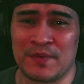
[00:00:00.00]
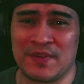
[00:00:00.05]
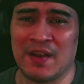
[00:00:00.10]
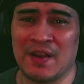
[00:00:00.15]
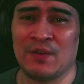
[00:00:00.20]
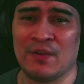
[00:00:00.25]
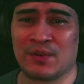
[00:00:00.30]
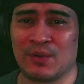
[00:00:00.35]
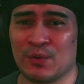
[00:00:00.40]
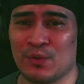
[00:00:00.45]

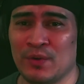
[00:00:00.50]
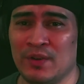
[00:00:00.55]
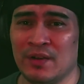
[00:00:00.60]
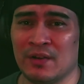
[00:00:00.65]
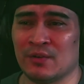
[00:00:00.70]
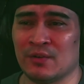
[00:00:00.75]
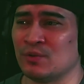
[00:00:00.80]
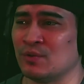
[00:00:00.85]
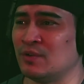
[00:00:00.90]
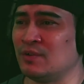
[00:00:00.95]
South Korea
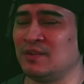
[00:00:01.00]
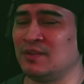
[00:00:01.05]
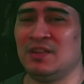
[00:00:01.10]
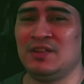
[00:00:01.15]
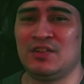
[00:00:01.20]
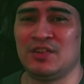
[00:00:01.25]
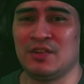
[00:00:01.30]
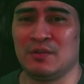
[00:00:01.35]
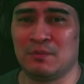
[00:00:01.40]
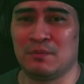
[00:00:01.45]
who were
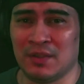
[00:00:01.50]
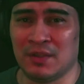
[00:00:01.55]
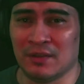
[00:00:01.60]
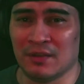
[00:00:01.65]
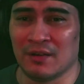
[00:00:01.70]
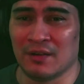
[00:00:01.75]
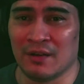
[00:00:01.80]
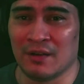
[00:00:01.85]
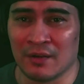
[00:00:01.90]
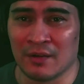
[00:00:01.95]
teaching me
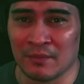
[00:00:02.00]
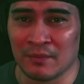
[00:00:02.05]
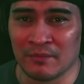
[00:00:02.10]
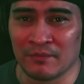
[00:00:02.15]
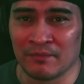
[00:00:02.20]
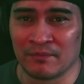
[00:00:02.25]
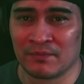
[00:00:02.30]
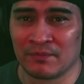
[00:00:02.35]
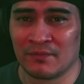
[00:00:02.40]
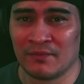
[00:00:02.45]
the
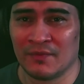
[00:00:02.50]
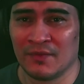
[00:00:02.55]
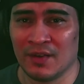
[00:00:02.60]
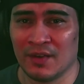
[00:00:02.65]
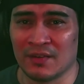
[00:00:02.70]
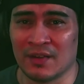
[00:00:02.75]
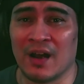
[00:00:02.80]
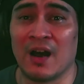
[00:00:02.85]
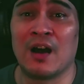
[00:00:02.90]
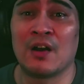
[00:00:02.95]

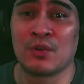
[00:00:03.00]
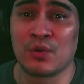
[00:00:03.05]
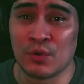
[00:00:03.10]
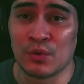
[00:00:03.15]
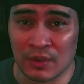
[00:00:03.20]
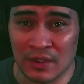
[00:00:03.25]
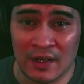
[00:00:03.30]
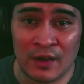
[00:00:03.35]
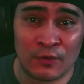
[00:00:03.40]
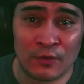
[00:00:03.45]

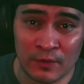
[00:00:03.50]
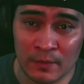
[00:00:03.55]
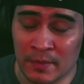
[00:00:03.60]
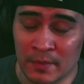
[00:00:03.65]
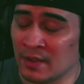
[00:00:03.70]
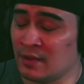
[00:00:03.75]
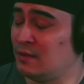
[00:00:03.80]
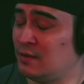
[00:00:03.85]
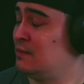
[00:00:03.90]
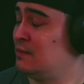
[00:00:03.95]
Hangul alphabet.